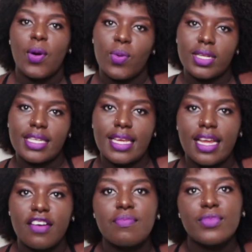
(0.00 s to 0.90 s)
What I
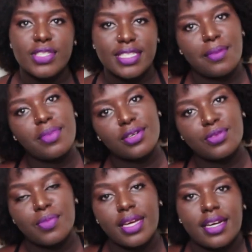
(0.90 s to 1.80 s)
love most
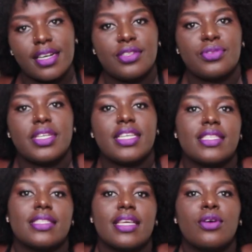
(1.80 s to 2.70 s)
about my country
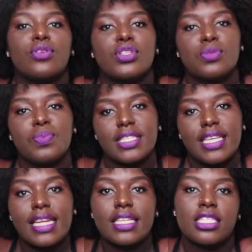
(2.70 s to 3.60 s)
is the
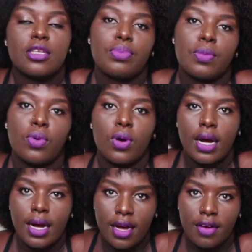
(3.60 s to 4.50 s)
hospitality people
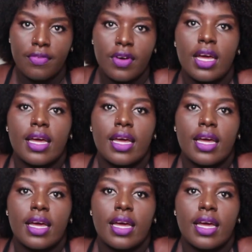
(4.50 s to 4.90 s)
have.